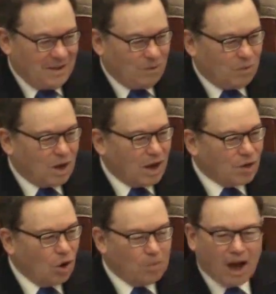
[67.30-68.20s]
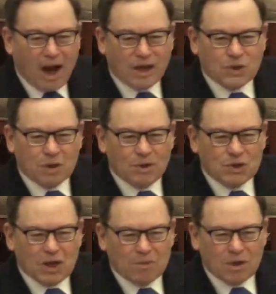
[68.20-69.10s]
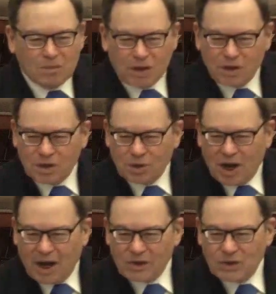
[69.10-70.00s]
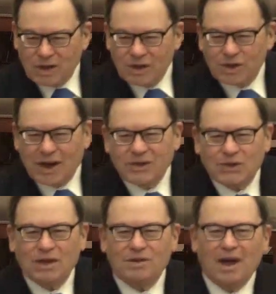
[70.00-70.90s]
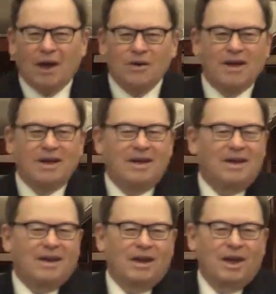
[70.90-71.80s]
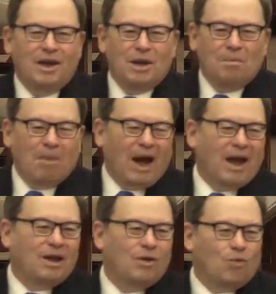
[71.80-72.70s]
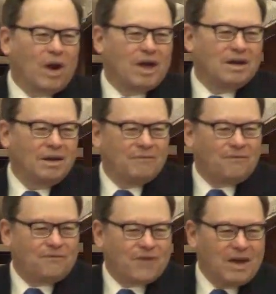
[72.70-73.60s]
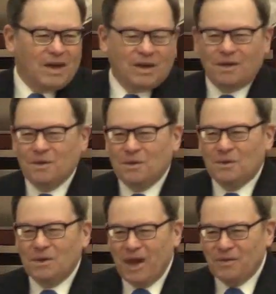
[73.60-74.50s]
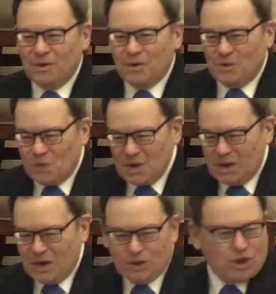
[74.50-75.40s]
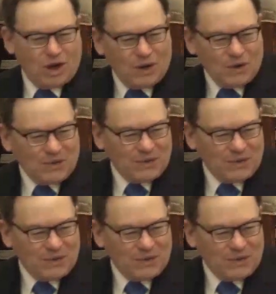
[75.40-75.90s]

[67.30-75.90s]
When we got home, I asked her to put some of them in a little glass dish, and I sat down in my red fake leather reading chair